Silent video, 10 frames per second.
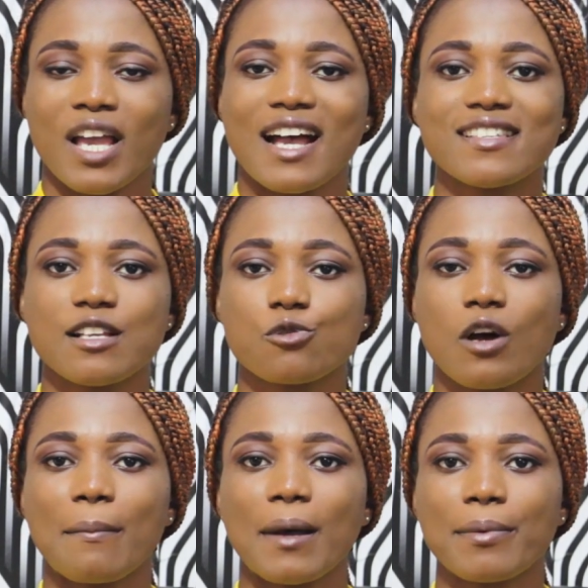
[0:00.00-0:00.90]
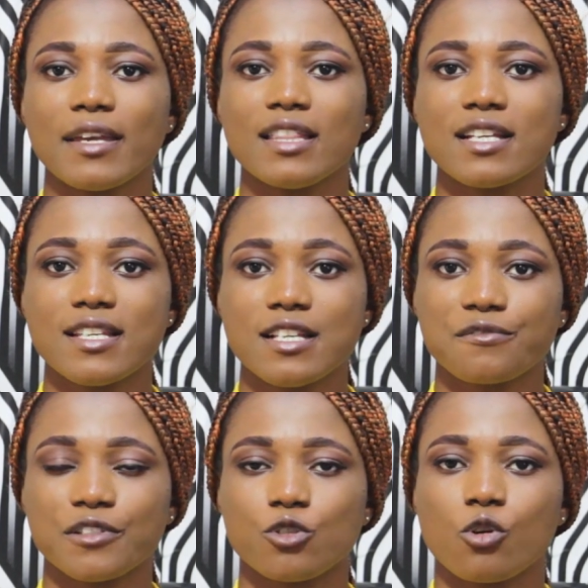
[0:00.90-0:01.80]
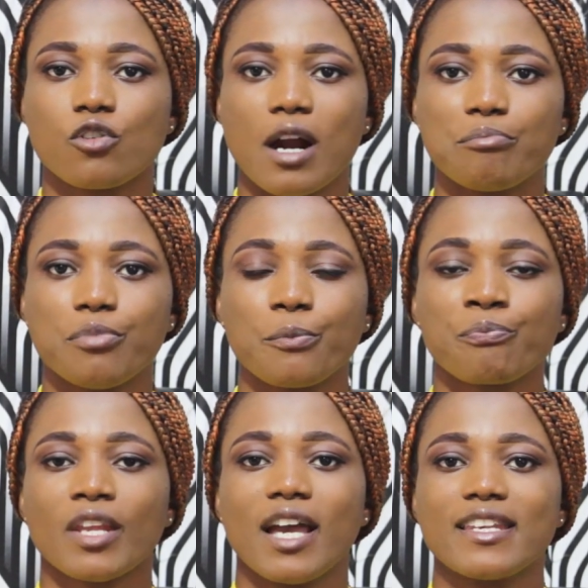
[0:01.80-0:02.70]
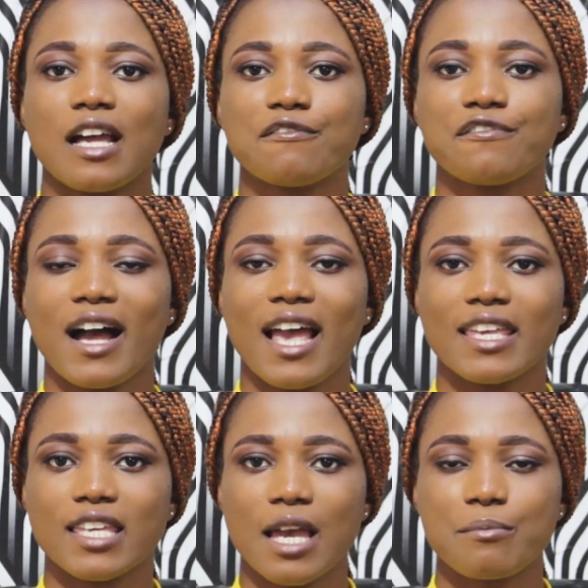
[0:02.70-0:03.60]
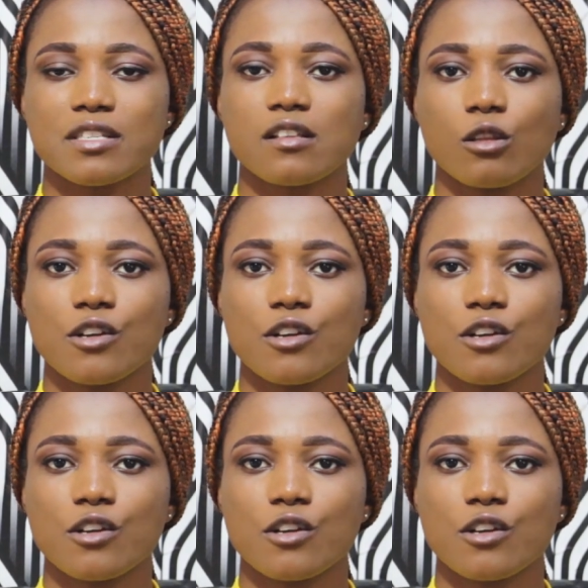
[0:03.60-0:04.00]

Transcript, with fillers: Asanso apapaye latest video krampum e de afa e ye Mr.